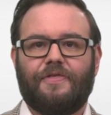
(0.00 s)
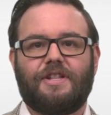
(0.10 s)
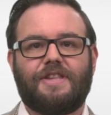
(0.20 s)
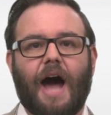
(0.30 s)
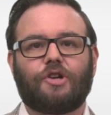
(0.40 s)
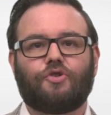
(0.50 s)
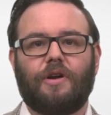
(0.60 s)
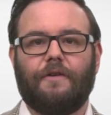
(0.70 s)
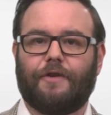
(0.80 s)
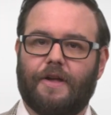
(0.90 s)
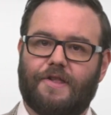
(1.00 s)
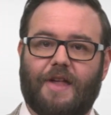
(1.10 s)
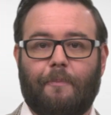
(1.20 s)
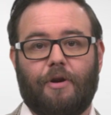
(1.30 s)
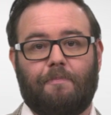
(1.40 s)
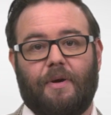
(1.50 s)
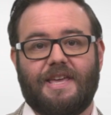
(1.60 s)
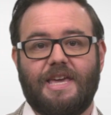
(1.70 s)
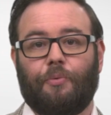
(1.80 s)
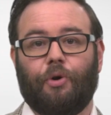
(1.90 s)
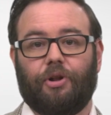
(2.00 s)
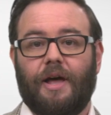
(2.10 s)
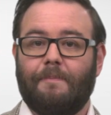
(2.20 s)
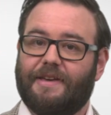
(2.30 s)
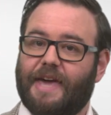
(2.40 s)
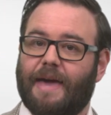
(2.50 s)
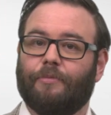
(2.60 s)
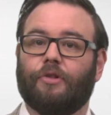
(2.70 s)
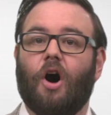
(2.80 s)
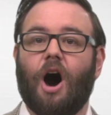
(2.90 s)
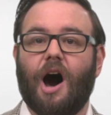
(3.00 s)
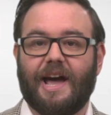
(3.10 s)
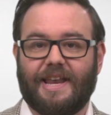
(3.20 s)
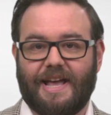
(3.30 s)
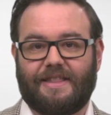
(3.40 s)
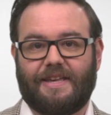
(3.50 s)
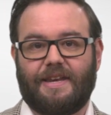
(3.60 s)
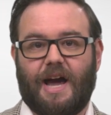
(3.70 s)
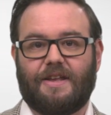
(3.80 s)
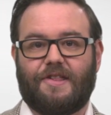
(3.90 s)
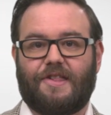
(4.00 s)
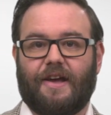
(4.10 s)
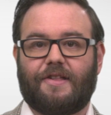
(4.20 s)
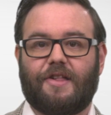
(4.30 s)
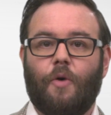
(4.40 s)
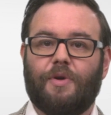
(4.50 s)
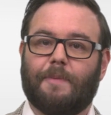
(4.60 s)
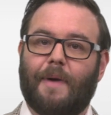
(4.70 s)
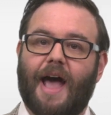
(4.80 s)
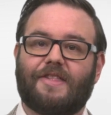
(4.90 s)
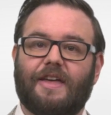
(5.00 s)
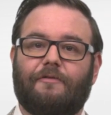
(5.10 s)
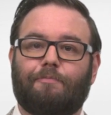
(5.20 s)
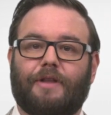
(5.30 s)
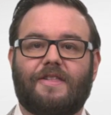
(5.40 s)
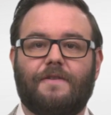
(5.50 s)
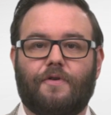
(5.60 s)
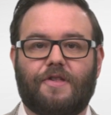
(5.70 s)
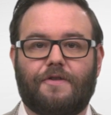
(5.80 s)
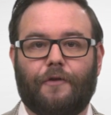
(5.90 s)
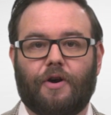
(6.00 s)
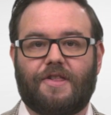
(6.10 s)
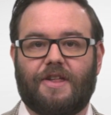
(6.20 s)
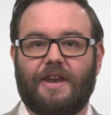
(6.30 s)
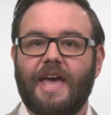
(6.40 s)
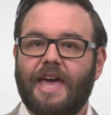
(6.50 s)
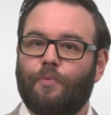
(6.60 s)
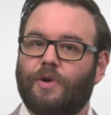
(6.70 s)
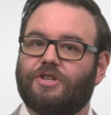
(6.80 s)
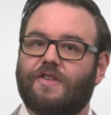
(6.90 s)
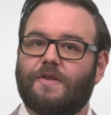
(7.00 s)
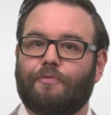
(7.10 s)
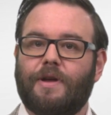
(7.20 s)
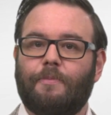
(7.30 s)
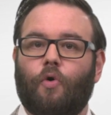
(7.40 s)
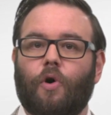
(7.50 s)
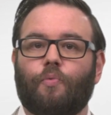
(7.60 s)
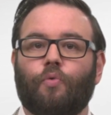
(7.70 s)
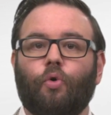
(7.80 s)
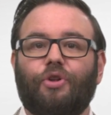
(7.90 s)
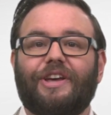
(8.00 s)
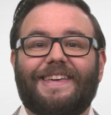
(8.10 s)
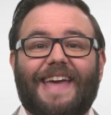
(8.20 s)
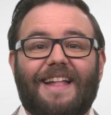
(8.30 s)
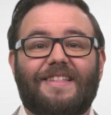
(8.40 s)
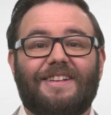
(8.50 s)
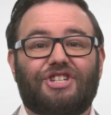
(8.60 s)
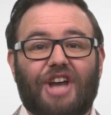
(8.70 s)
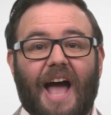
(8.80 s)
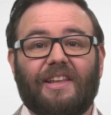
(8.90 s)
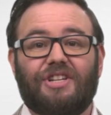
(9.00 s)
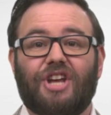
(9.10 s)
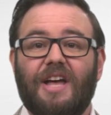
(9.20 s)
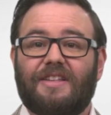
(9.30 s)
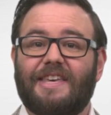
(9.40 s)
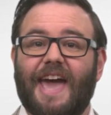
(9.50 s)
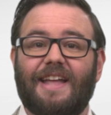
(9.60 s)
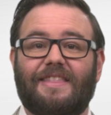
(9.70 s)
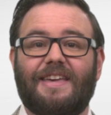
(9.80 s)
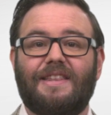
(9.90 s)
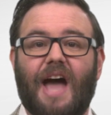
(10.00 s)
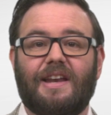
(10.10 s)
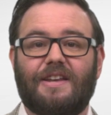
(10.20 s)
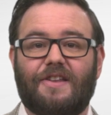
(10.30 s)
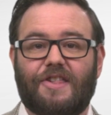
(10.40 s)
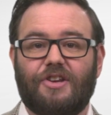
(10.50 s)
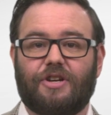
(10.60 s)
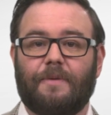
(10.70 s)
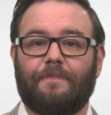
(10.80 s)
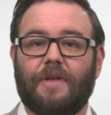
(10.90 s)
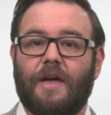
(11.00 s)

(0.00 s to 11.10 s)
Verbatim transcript: The doctrine of separate but equal became law in 1896 with the passing of Plessy v. Ferguson, in which the Supreme Court ruled against a challenge to the 1890 decision.